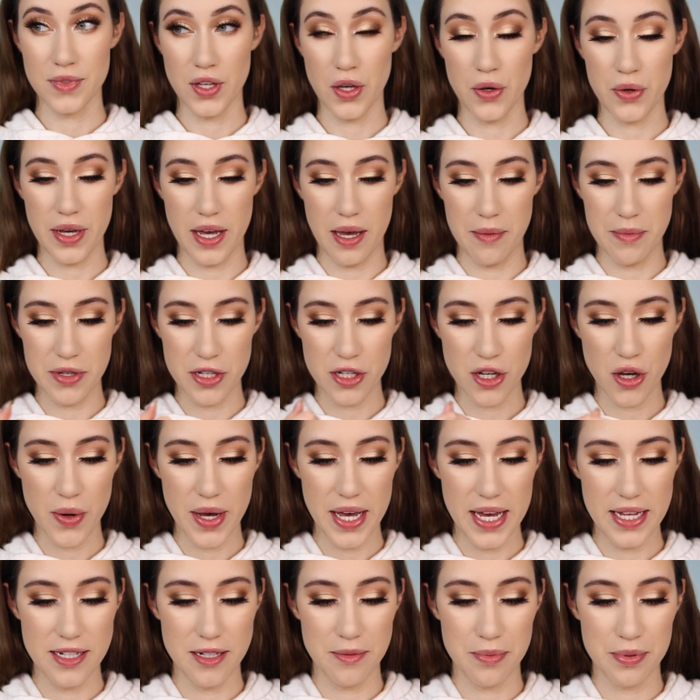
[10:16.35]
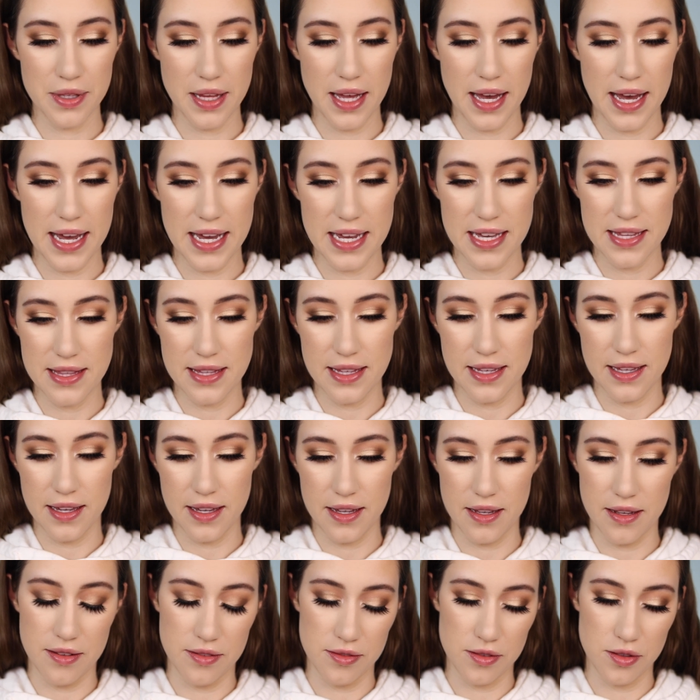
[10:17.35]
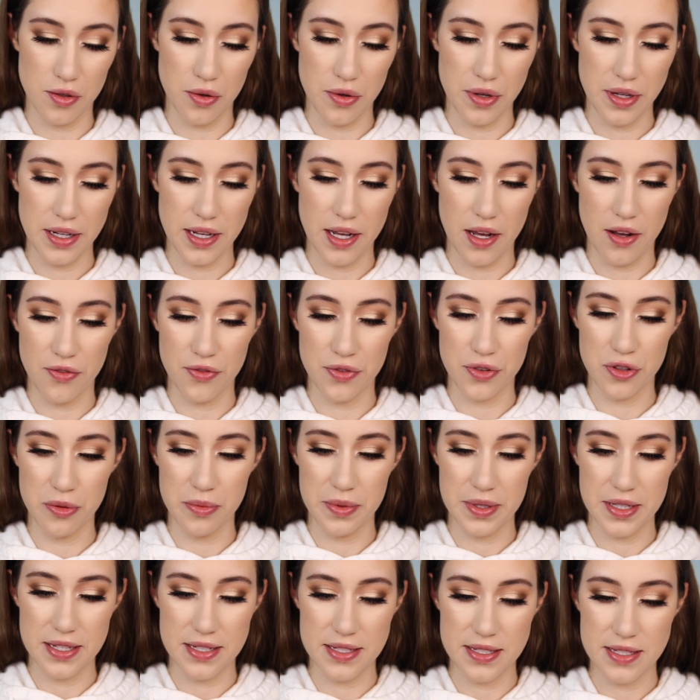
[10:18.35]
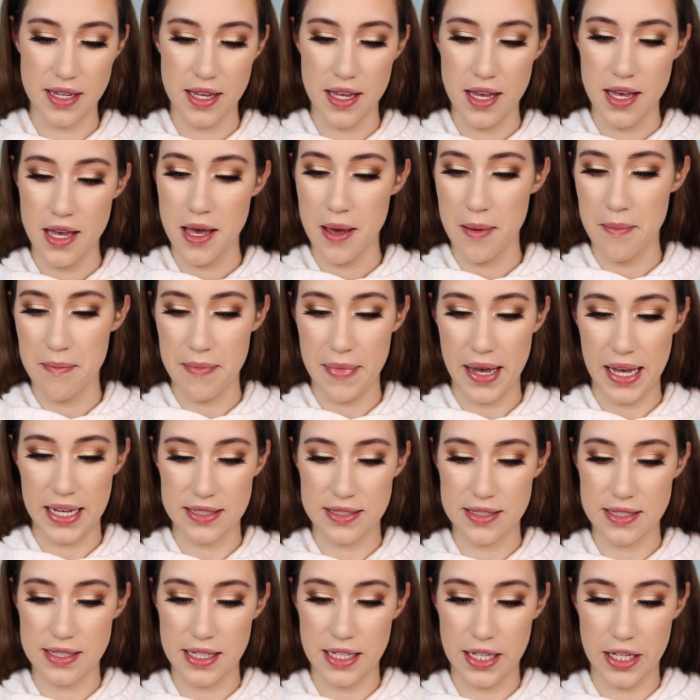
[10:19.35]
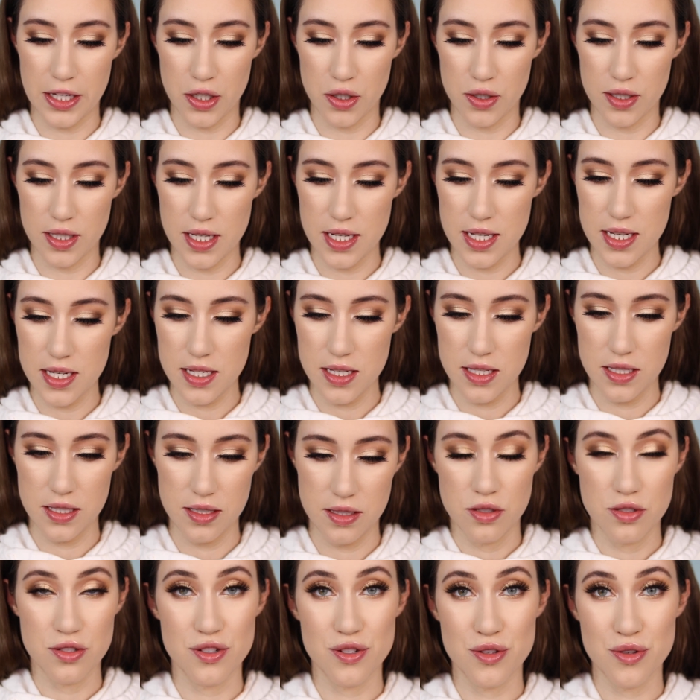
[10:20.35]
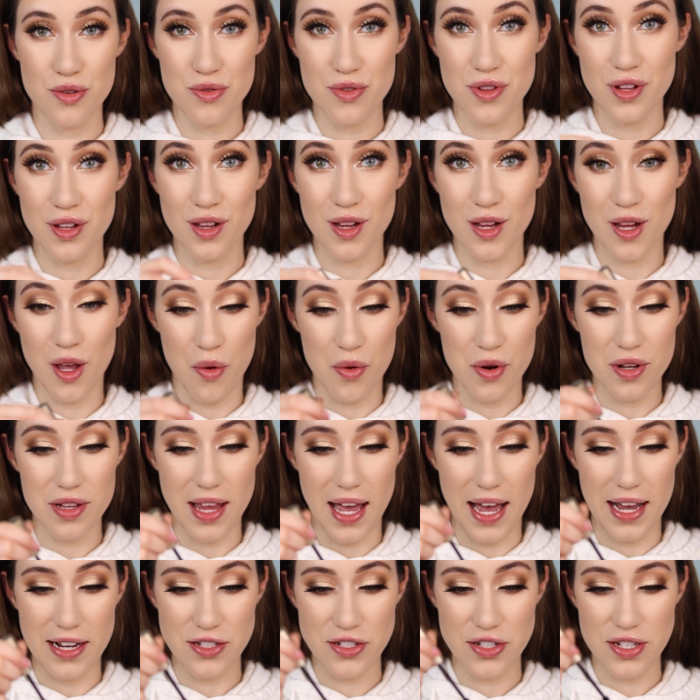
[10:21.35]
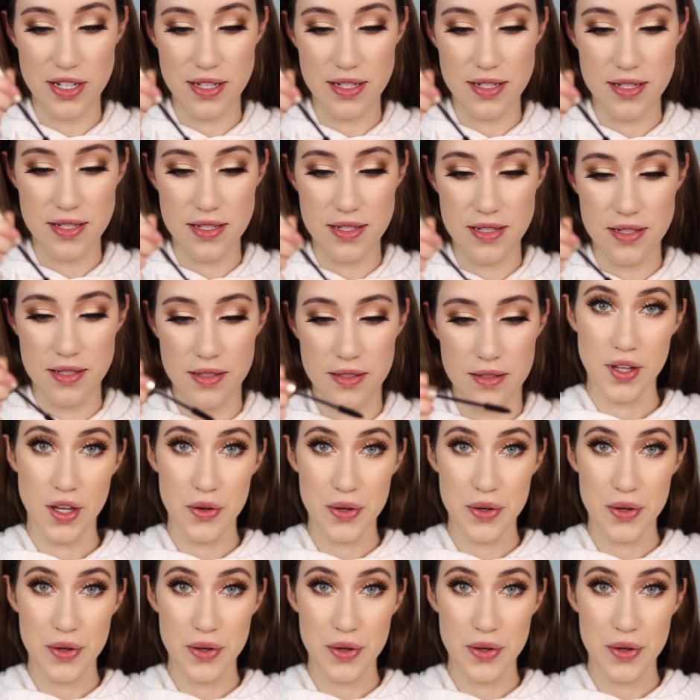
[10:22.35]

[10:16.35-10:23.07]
Okay, I'm gonna go ahead and apply the L'Oreal Voluminous Mascara to the lower lashes.